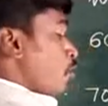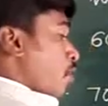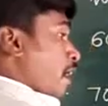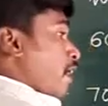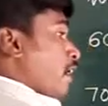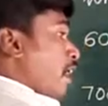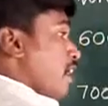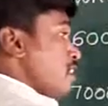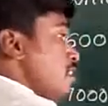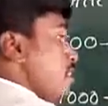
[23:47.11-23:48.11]
You write
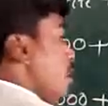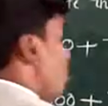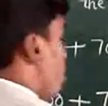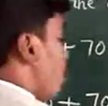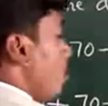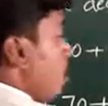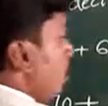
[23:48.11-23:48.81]
as 0.